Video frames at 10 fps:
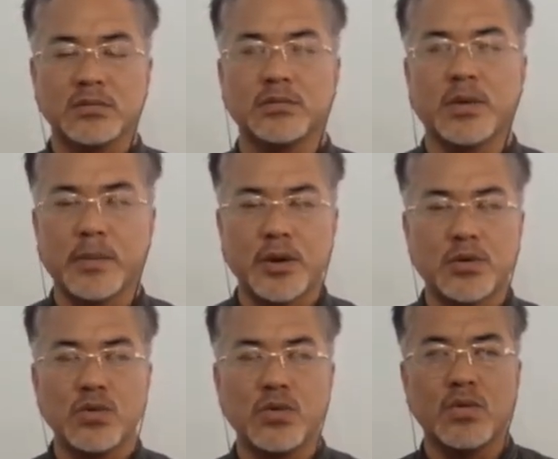paper
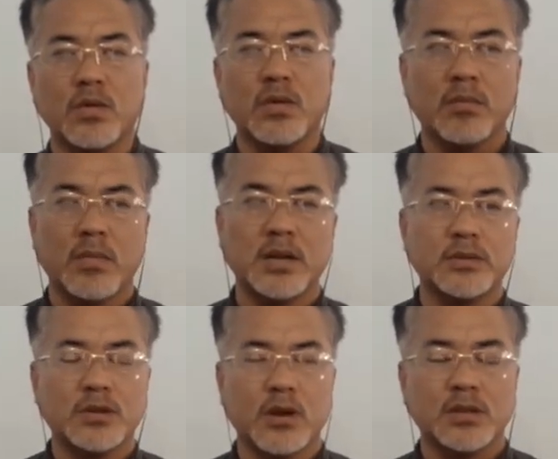2,
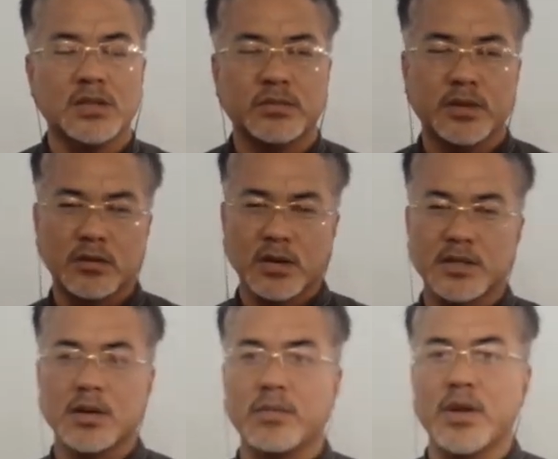management concept and
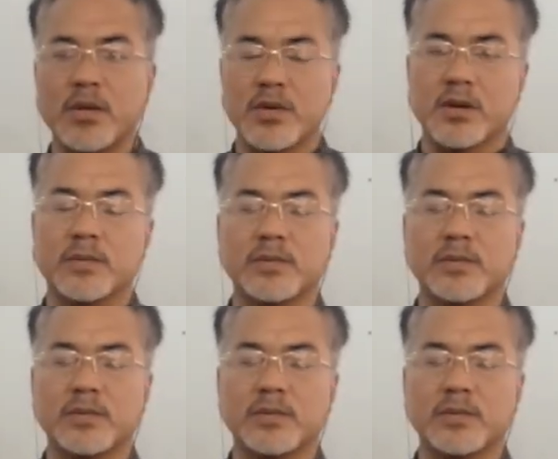organizational behavior.